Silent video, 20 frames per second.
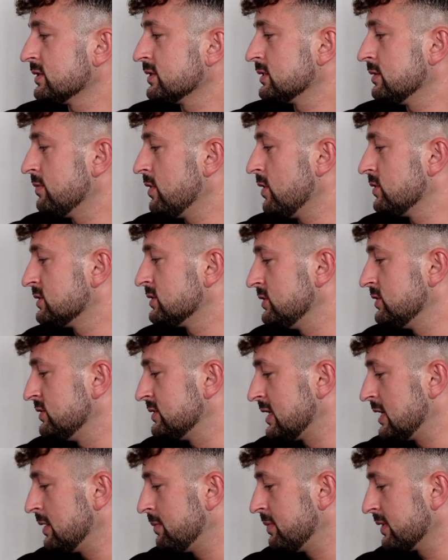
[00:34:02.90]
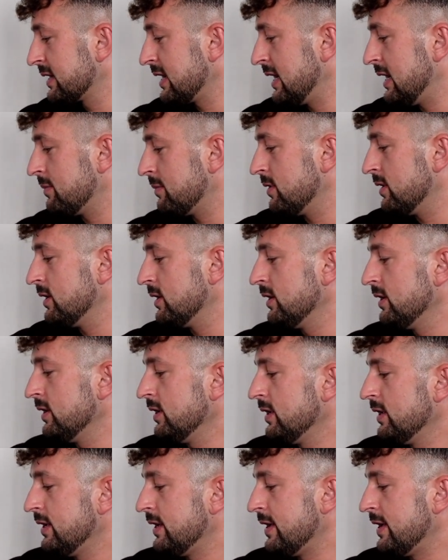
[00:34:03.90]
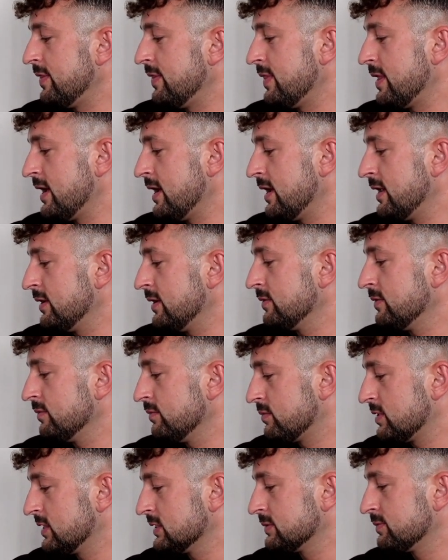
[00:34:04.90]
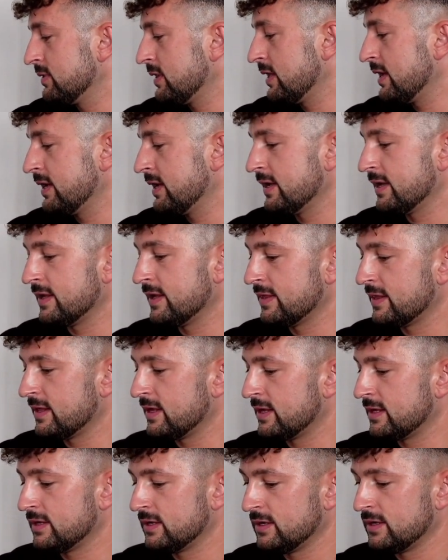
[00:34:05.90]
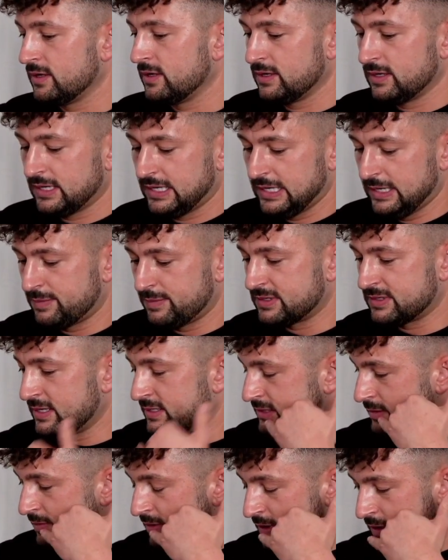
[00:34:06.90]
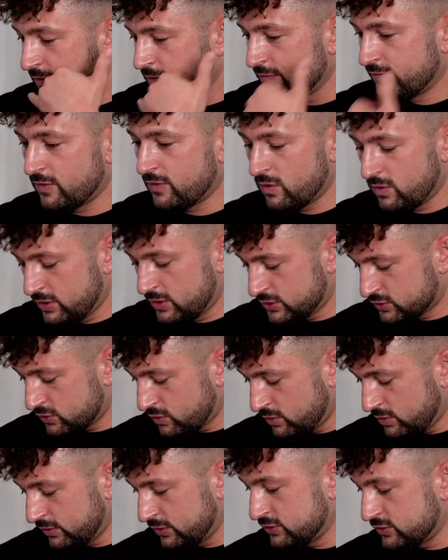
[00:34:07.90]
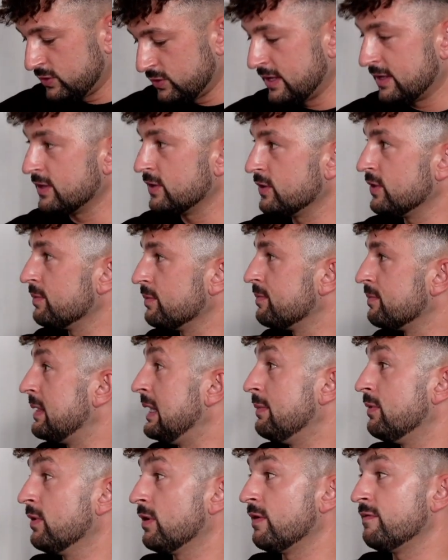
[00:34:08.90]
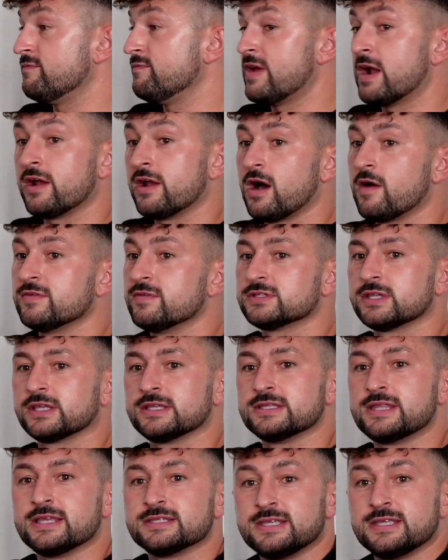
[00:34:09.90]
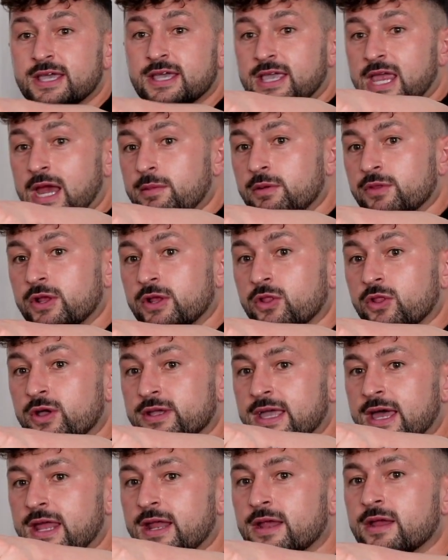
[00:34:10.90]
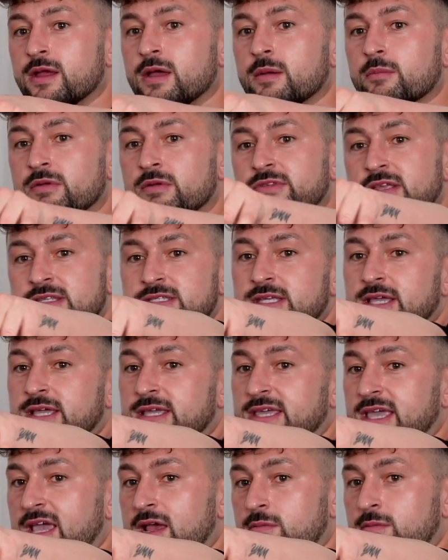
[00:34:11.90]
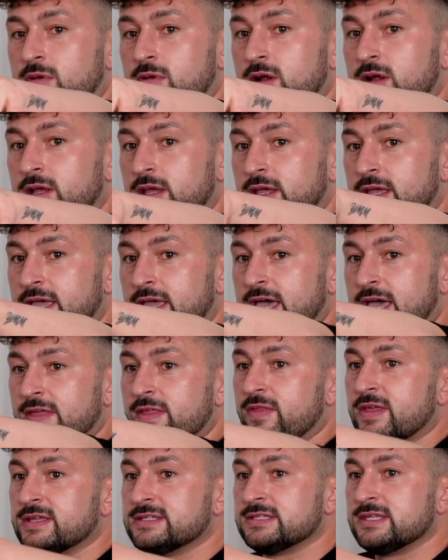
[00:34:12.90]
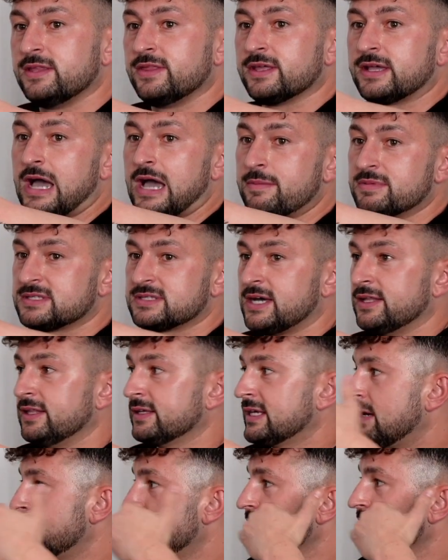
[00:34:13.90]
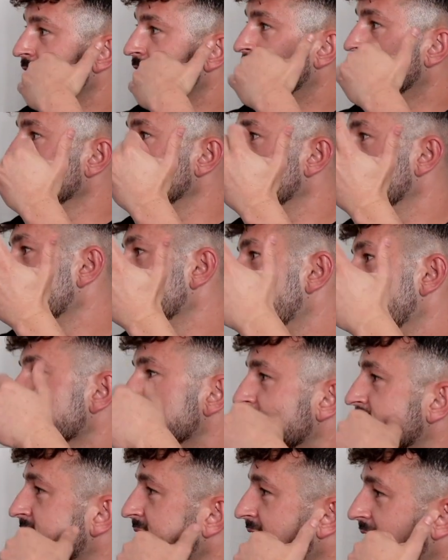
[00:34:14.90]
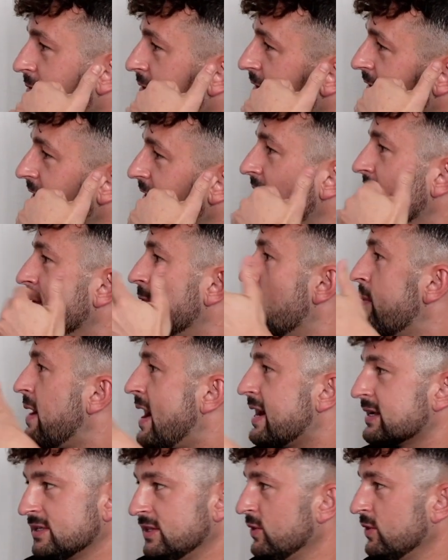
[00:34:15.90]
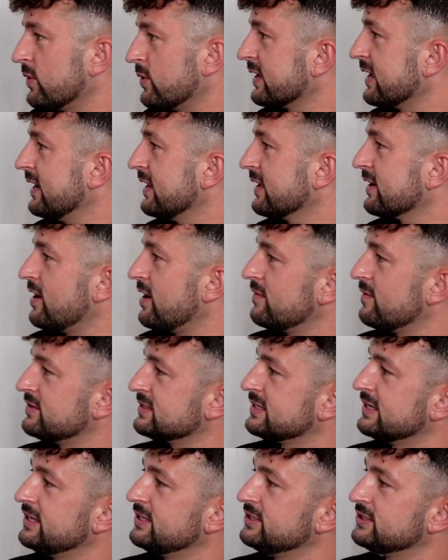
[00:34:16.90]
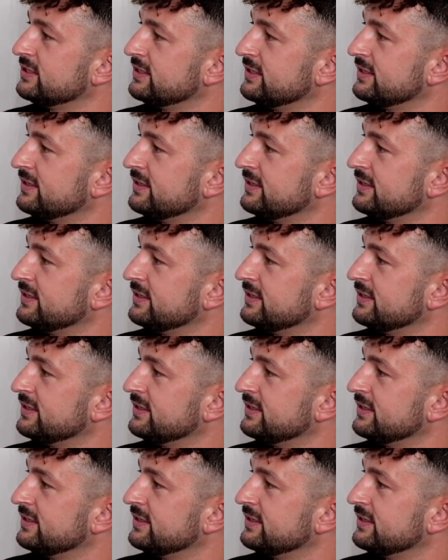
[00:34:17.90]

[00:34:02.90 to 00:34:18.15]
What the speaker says: the most is you set up a camera and then press play, and then he pretends to be on the phone or scrolling, so that people are very obviously, they see a camera, they look at it, but if they see a camera and then they see the guy beside the camera on the phone, they're like, oh, it's just a camera, and then they go back to the organic conversation.